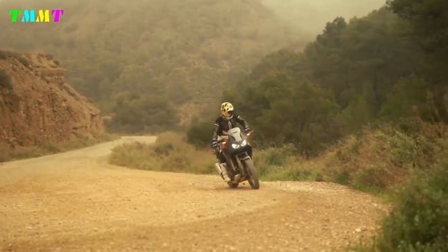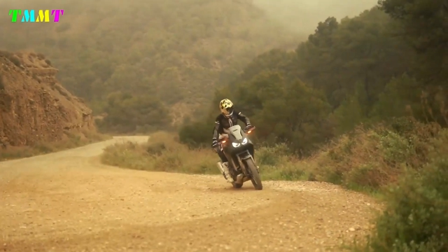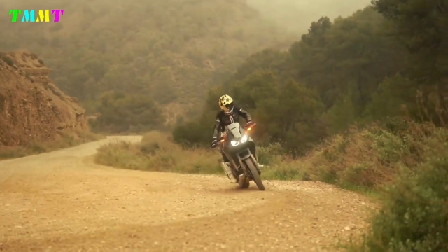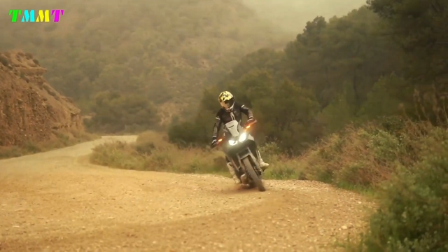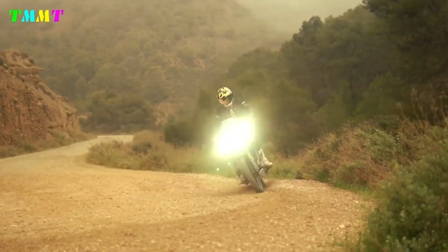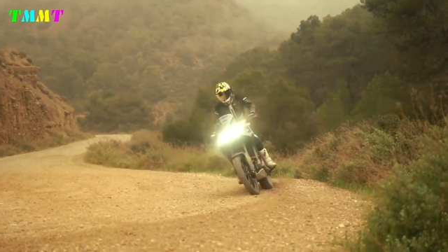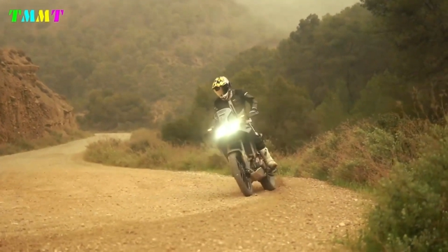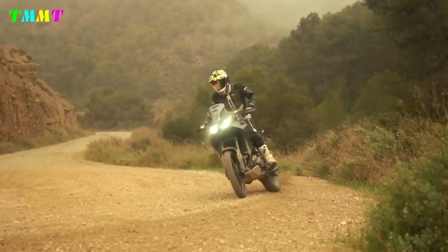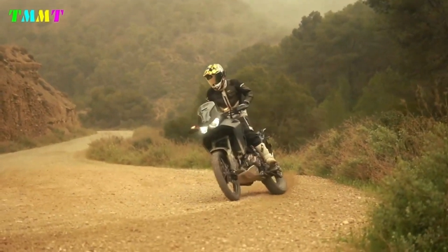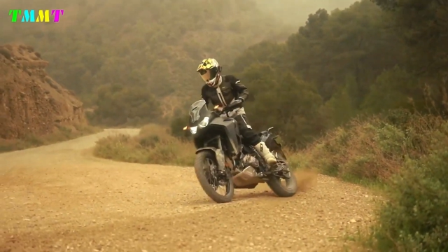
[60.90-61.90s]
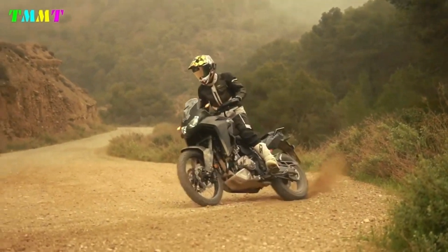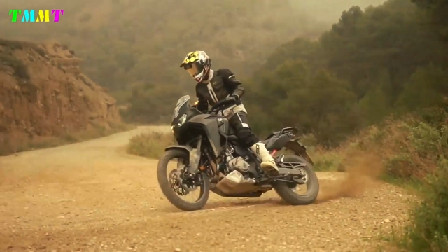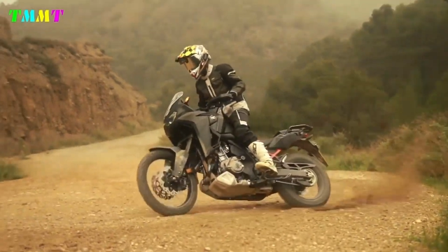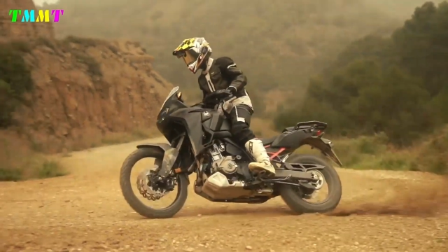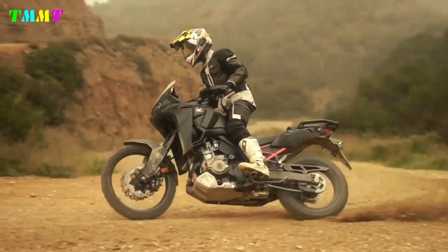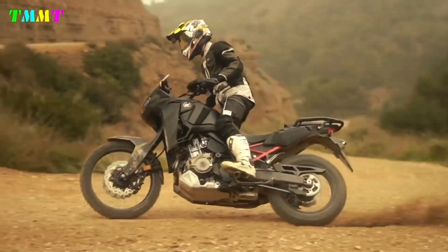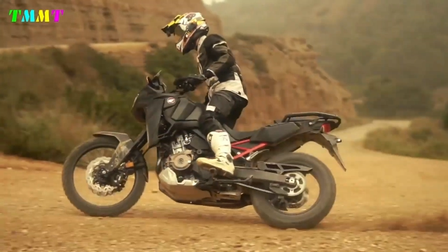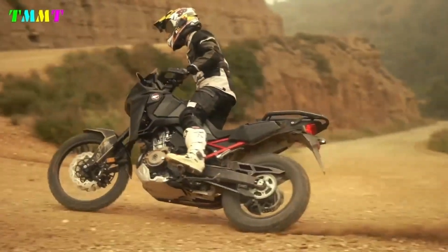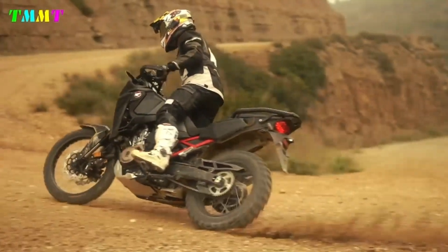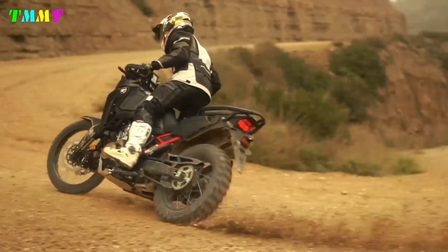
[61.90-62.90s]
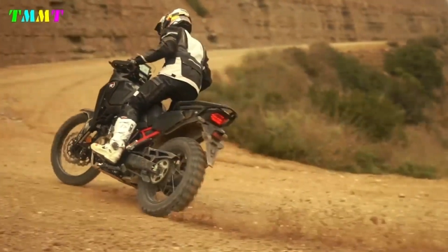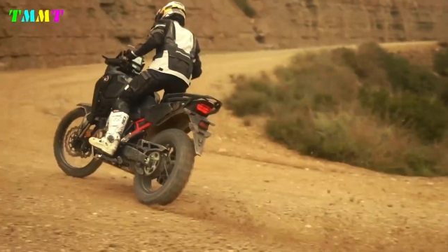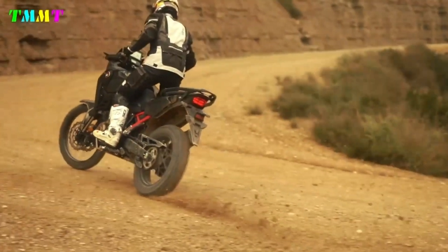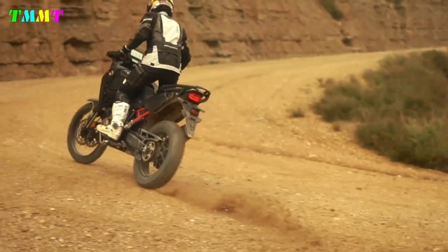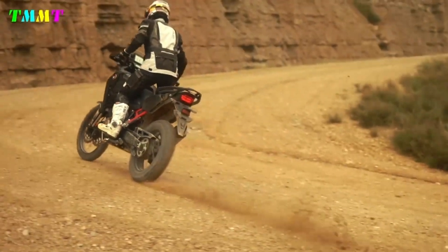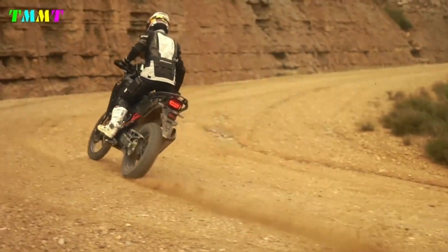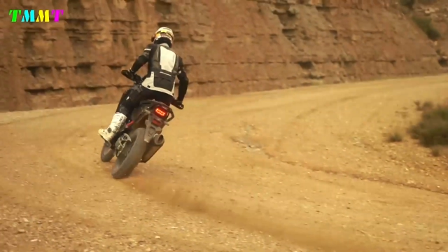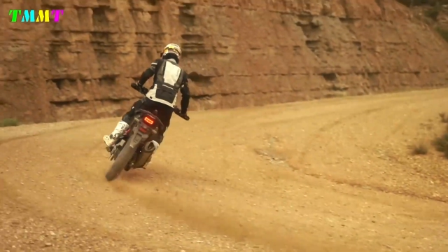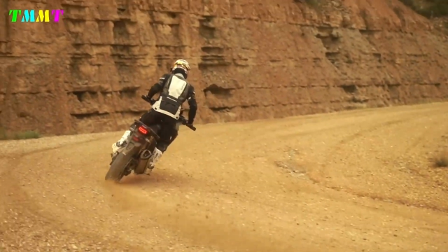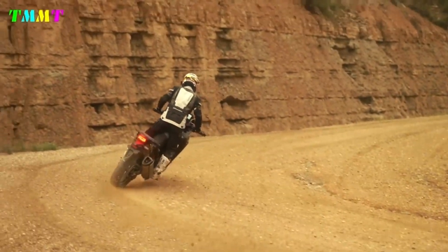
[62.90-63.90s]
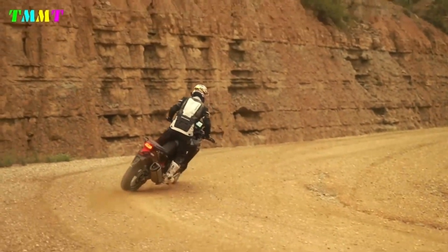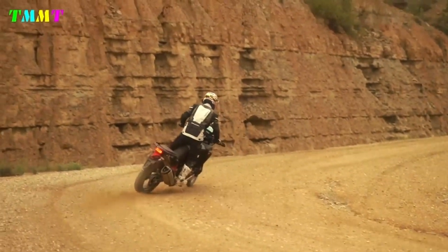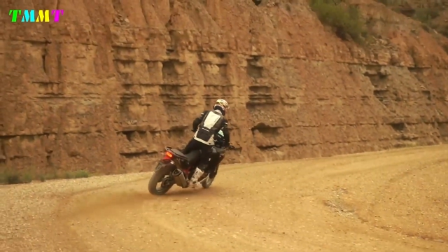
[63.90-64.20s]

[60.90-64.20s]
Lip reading: Nobody's mouth can be seen.